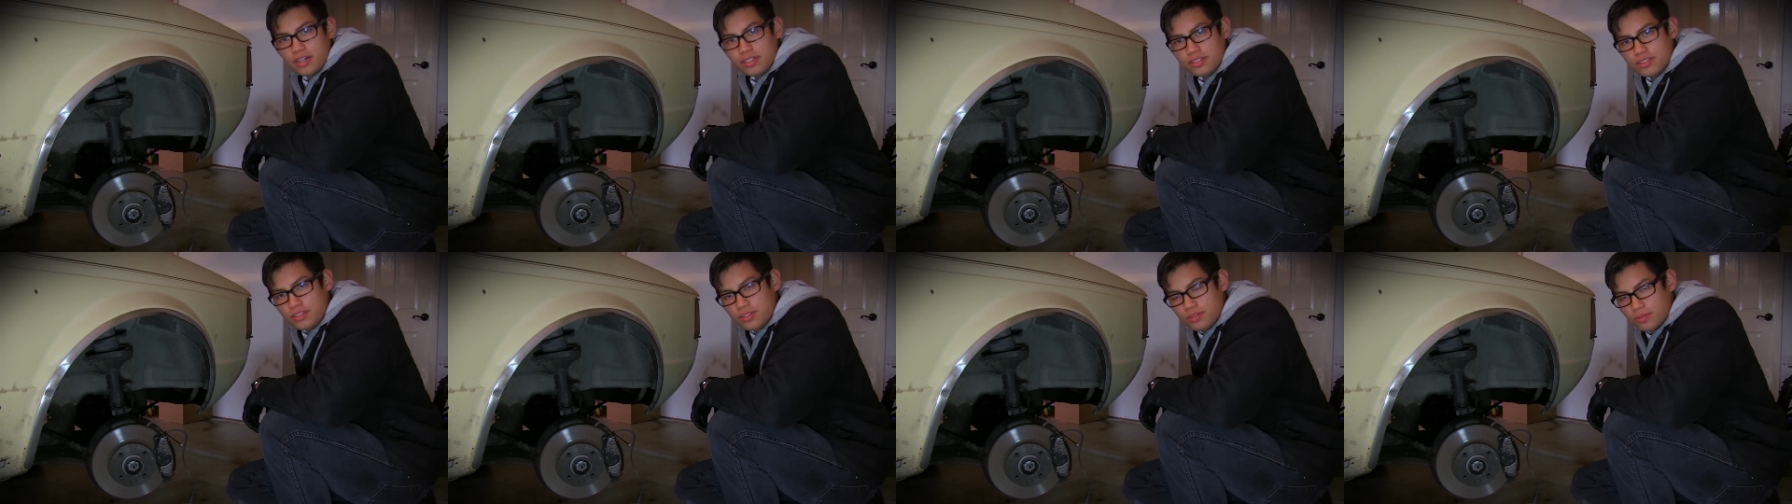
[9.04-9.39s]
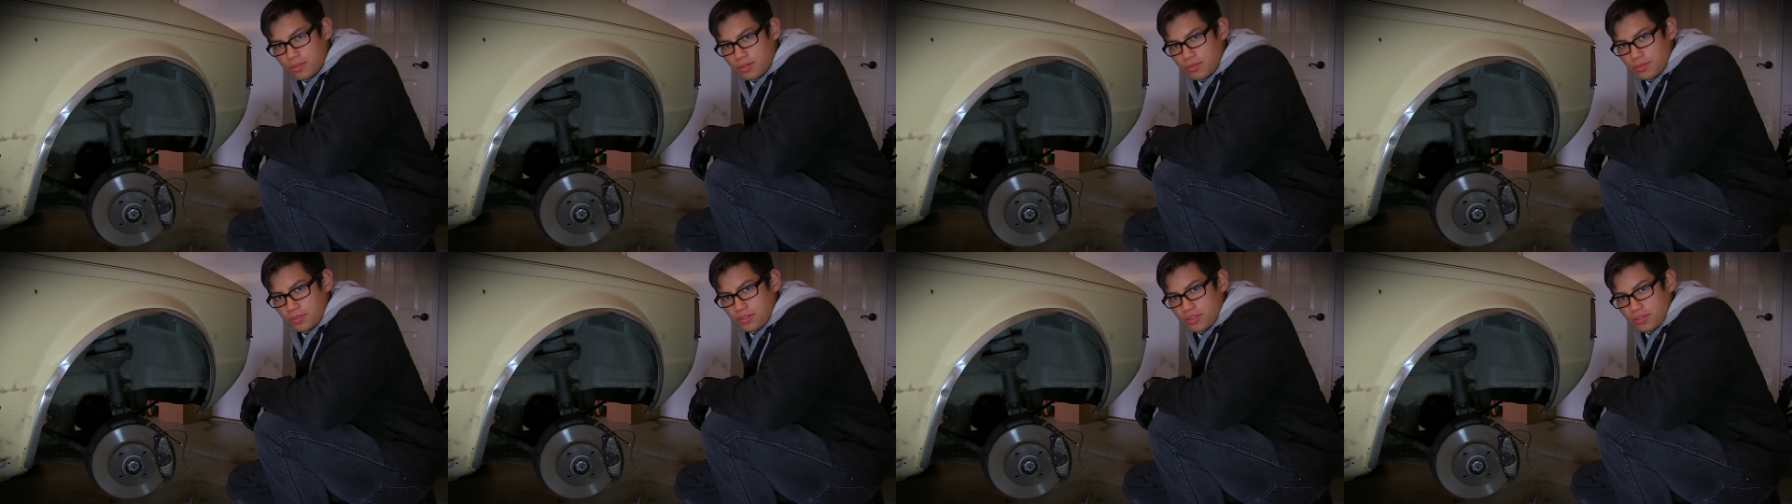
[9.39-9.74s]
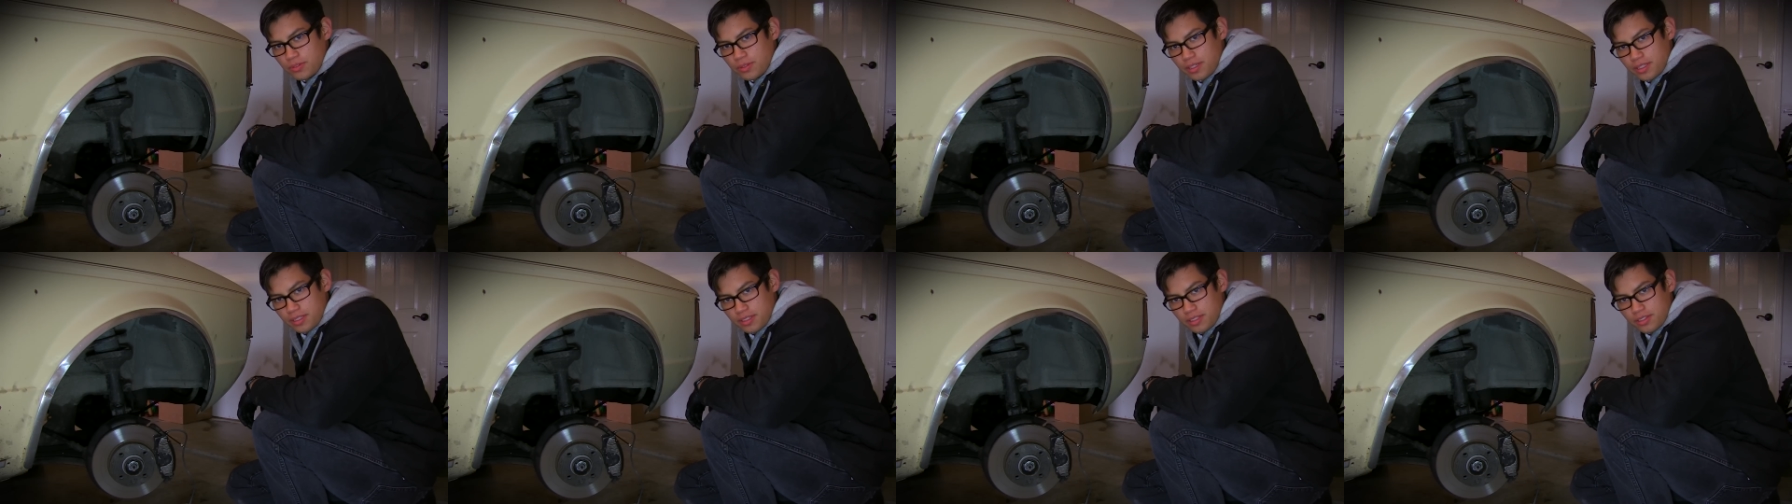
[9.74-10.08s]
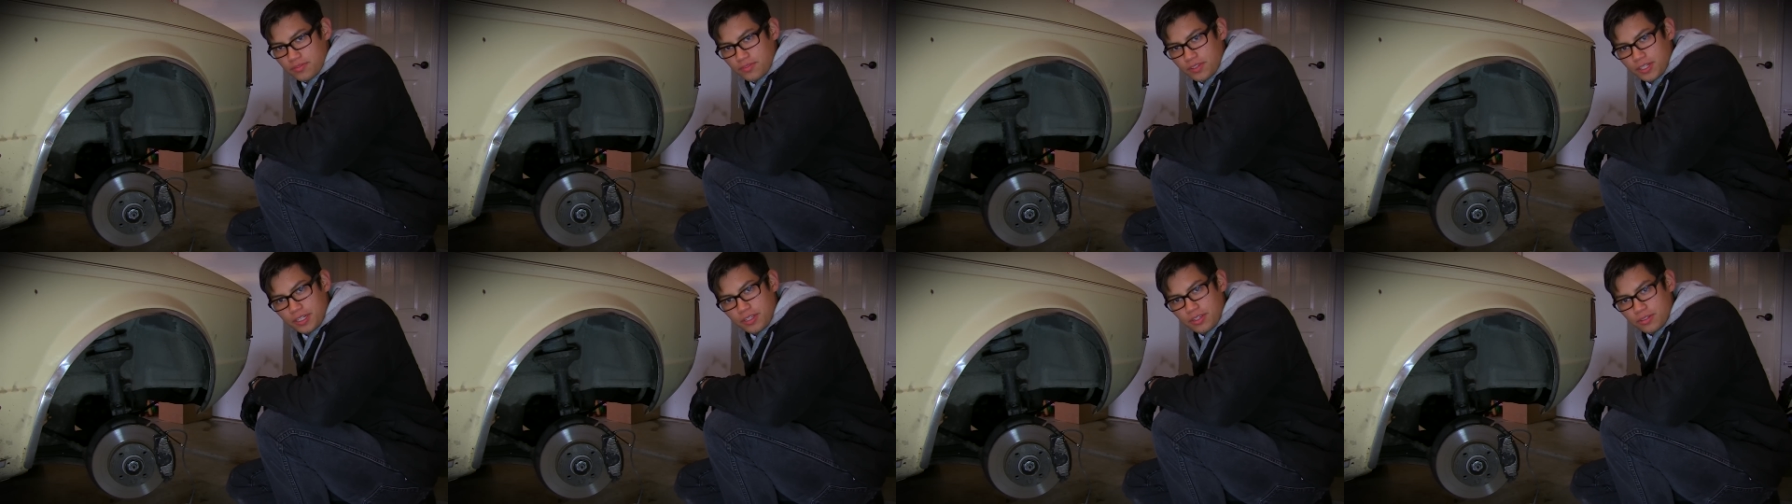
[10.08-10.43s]
right, so what we're doing in
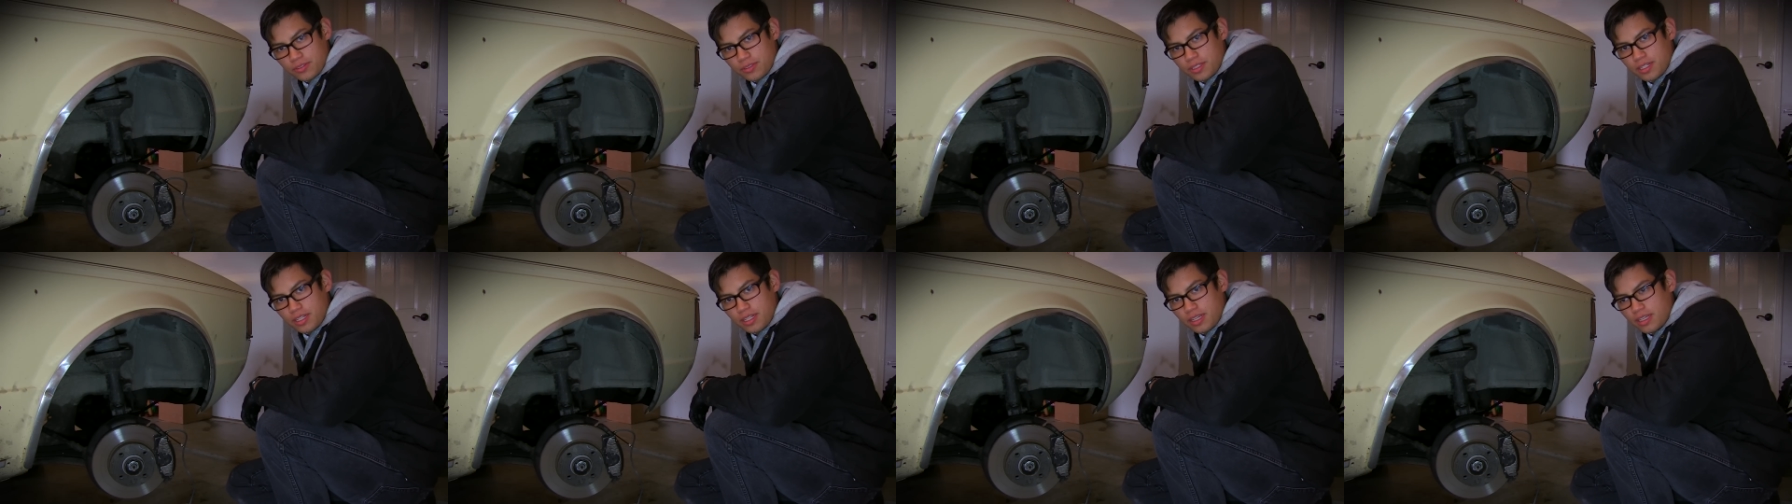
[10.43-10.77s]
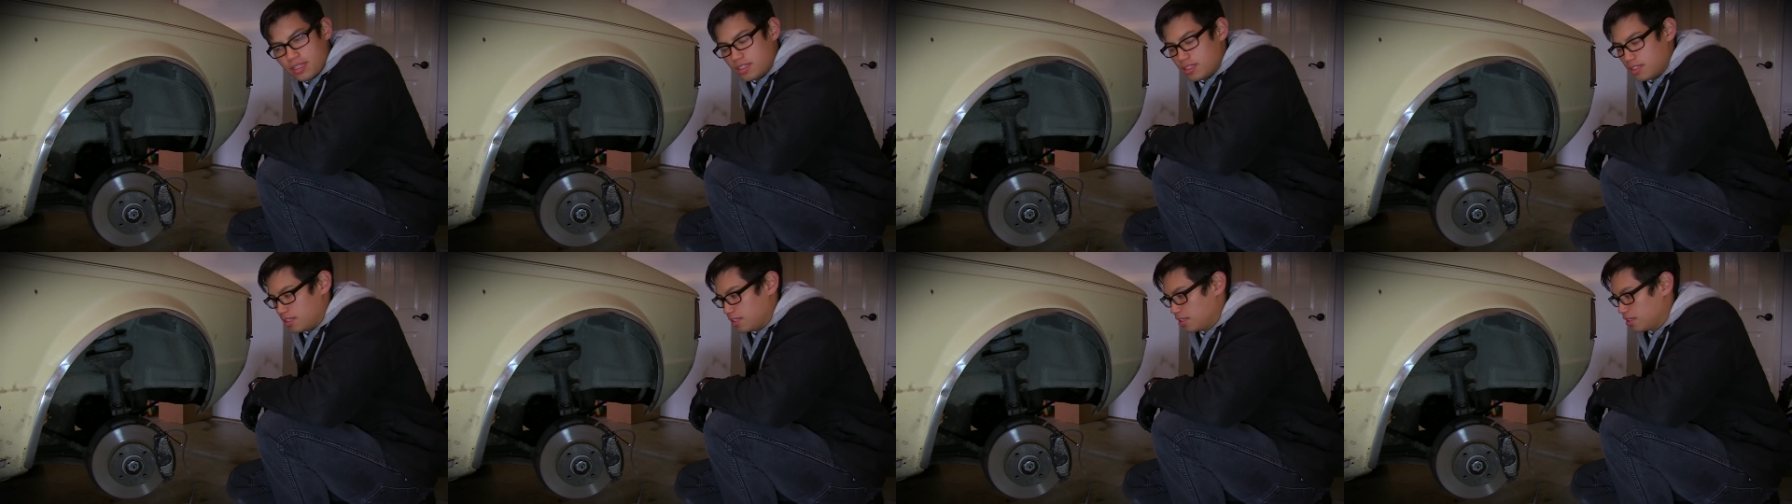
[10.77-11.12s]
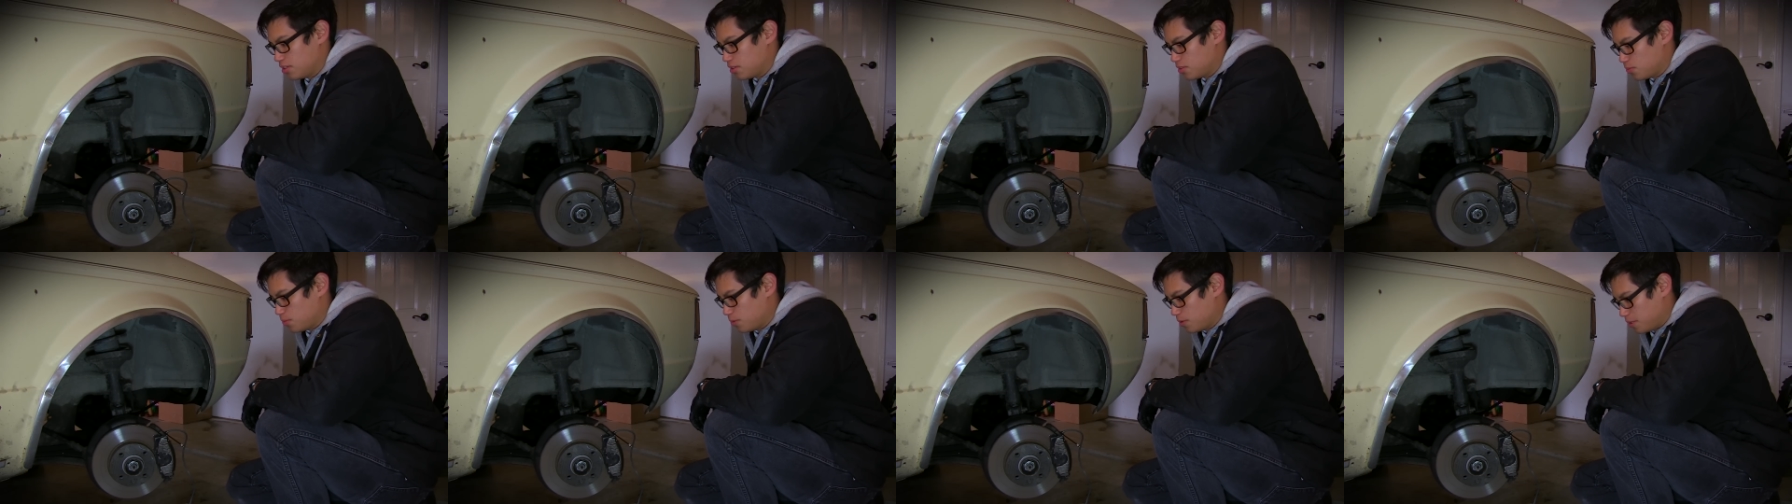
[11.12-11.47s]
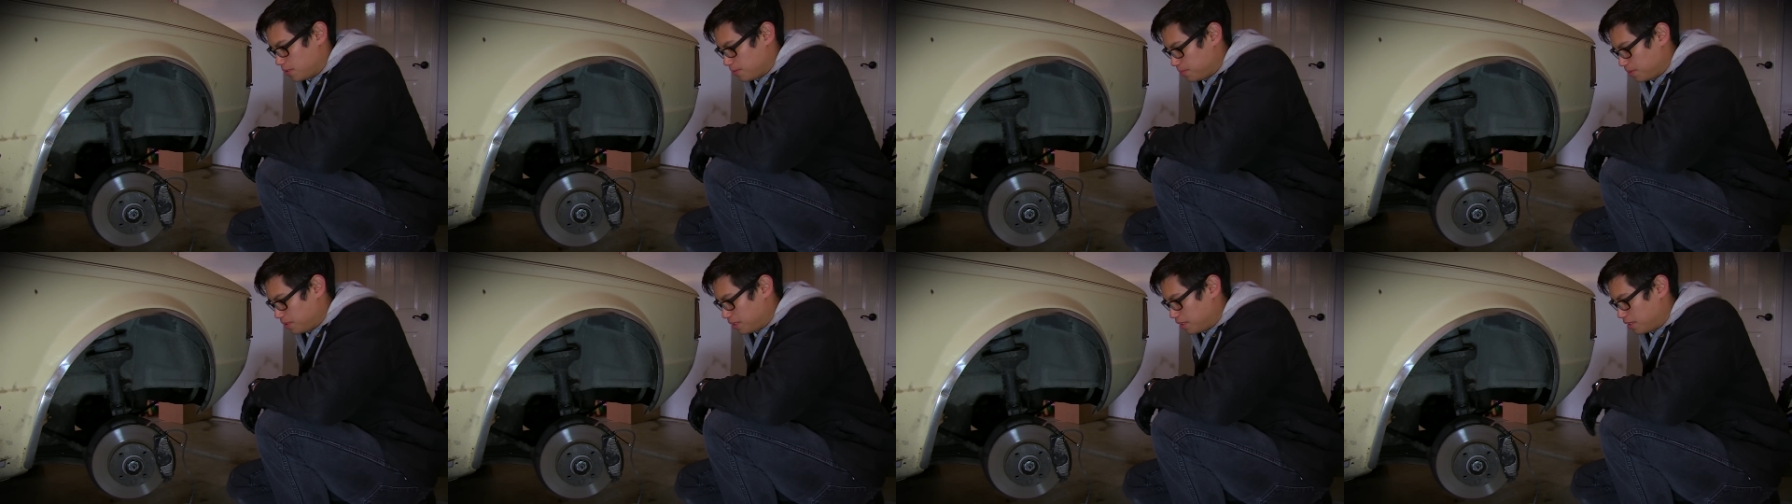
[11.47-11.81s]
this video today is
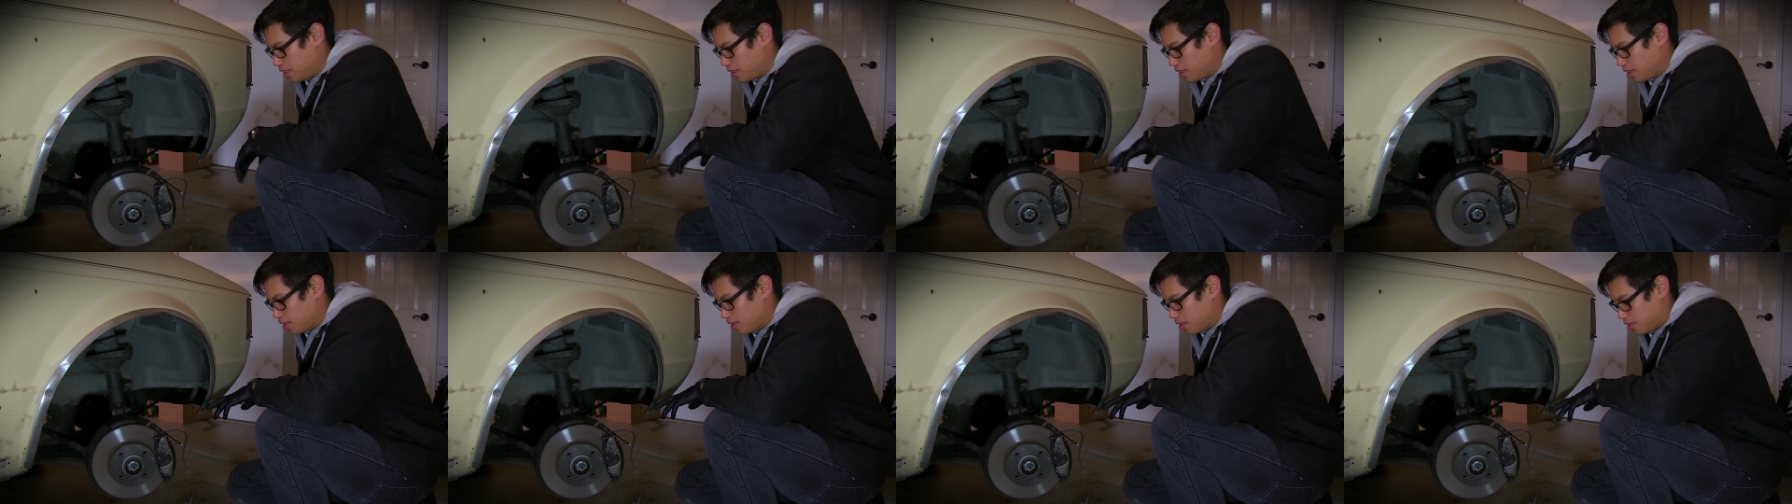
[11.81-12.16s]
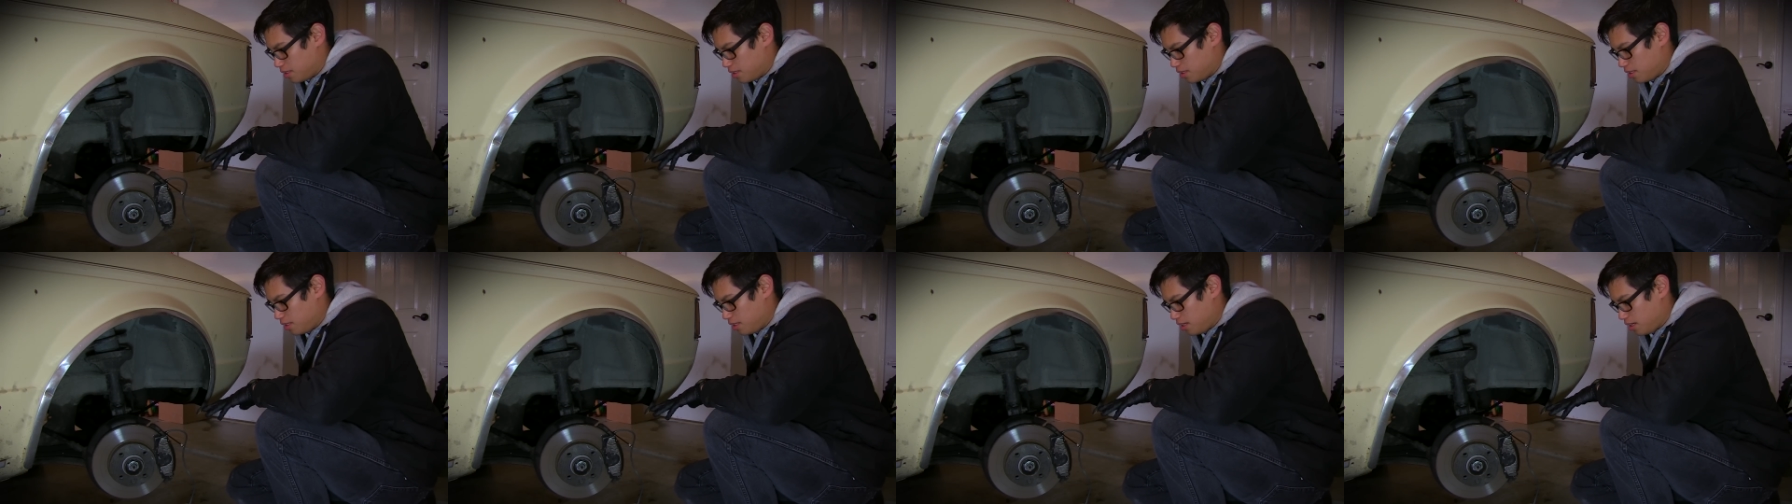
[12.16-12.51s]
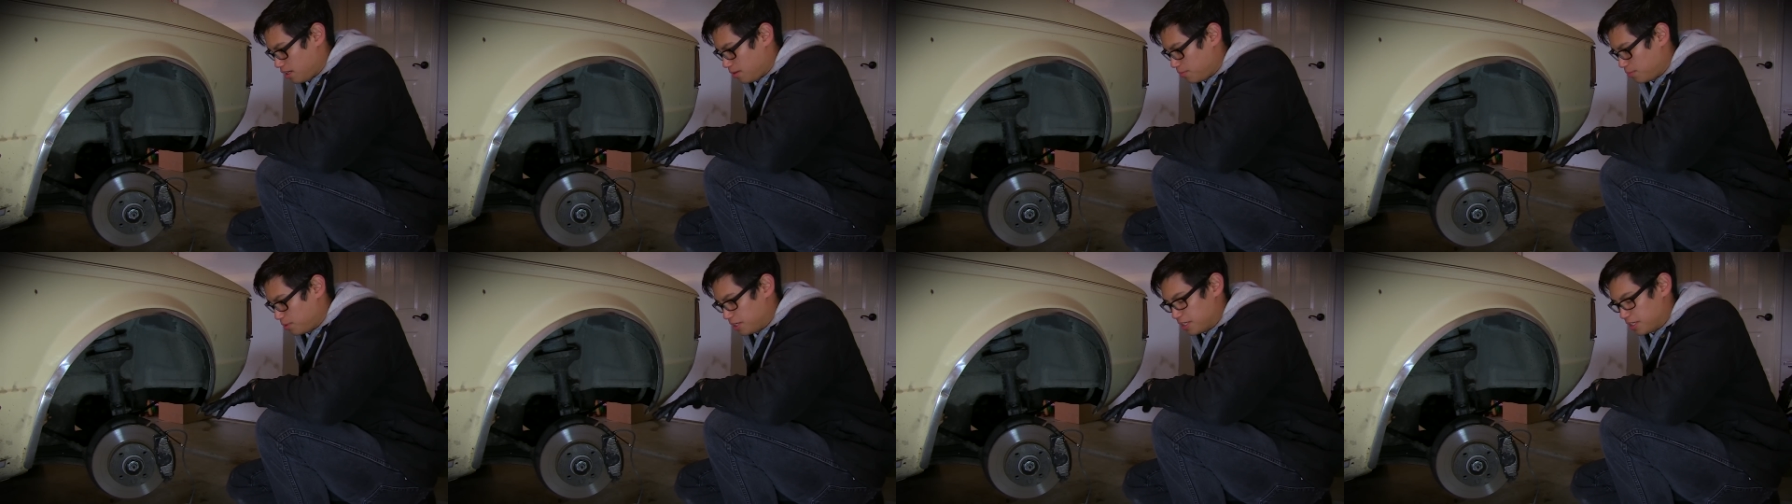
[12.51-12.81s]
we're bleeding the uh,